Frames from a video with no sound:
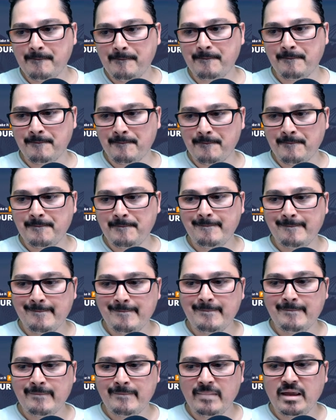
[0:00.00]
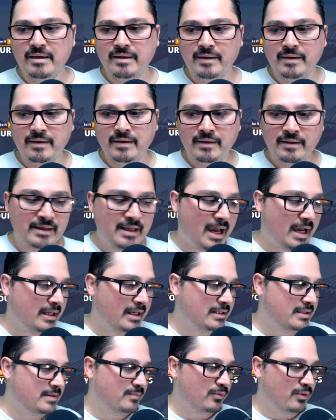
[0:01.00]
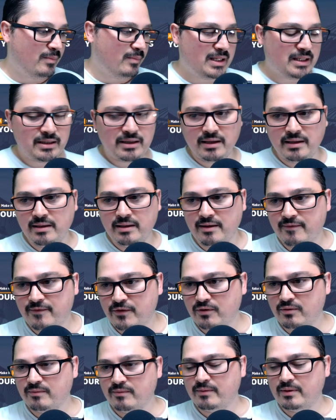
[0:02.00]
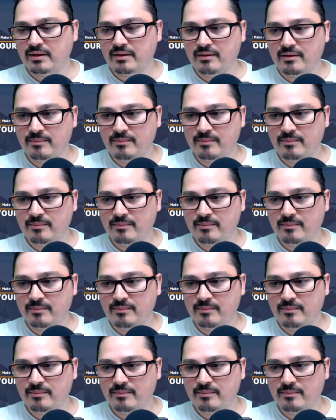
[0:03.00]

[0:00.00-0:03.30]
Mm. Yeah, it's probably if you uh,